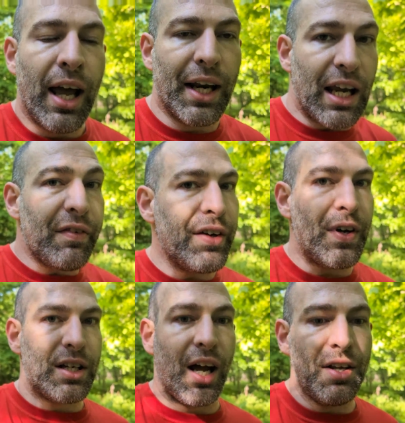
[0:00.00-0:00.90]
And even
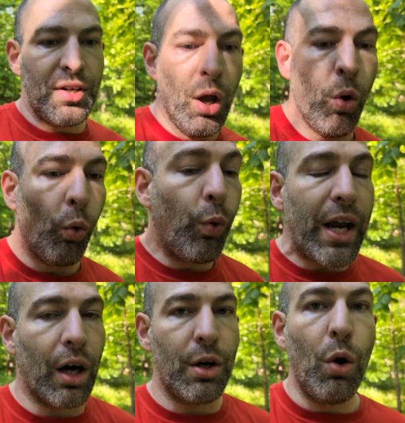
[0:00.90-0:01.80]
if it does,
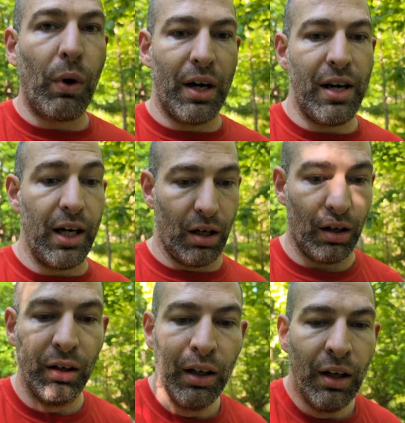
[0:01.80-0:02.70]
we are nowhere
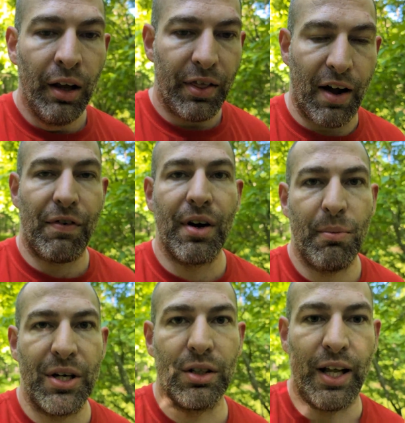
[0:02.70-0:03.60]
near that
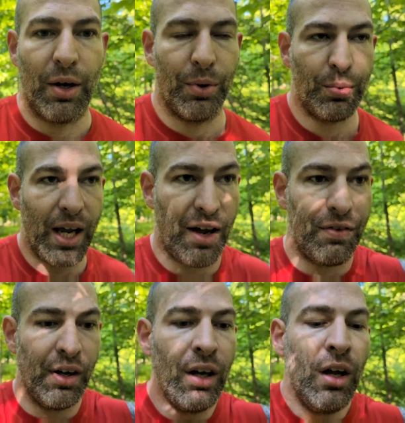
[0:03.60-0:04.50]
fundamental language. We
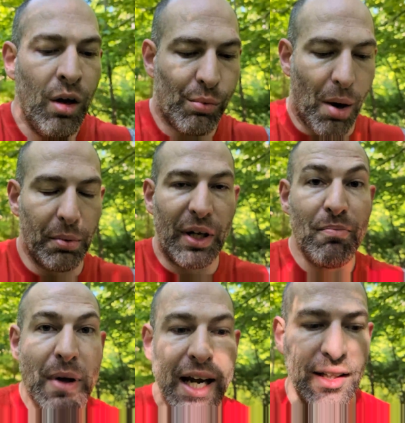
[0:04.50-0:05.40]
have probably
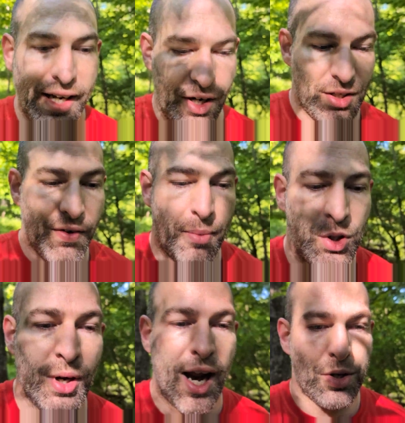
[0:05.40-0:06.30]
many layers of
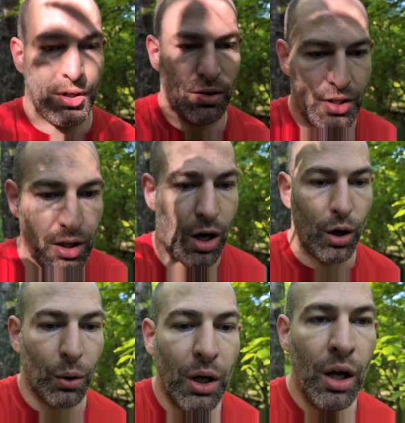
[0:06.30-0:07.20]
abstraction to
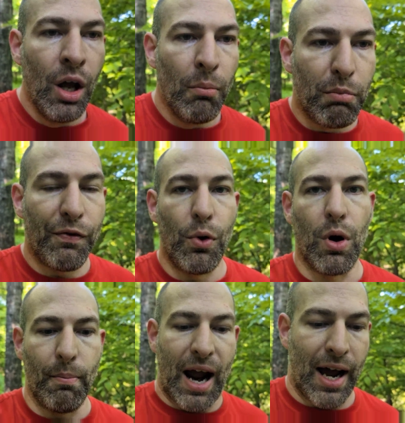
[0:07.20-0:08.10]
go
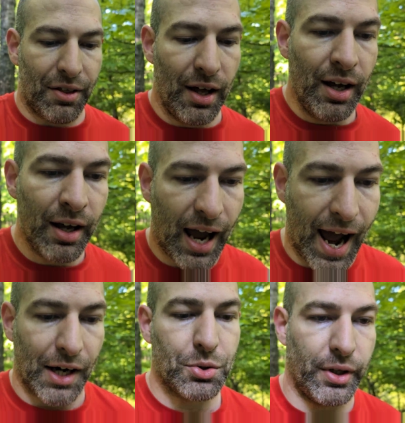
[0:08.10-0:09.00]
before math
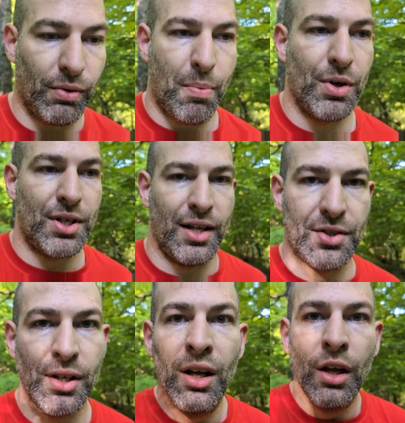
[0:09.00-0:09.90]
actually
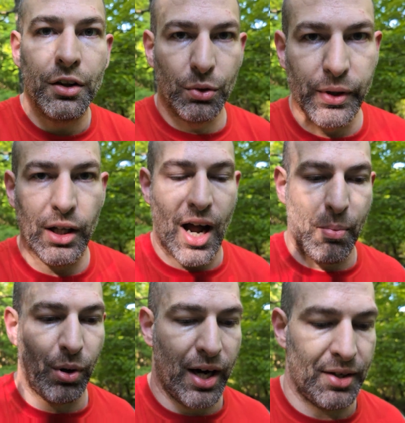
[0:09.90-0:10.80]
represents the real
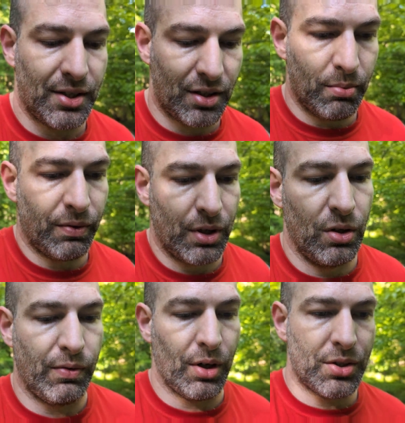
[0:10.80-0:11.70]
operating system of the
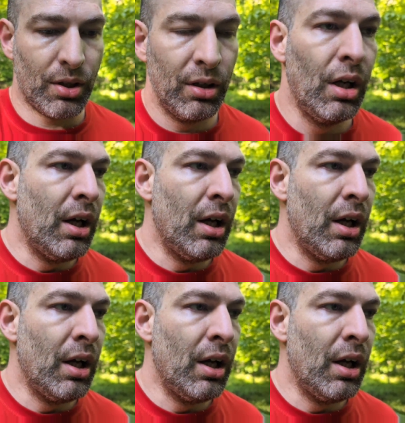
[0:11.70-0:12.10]
universe.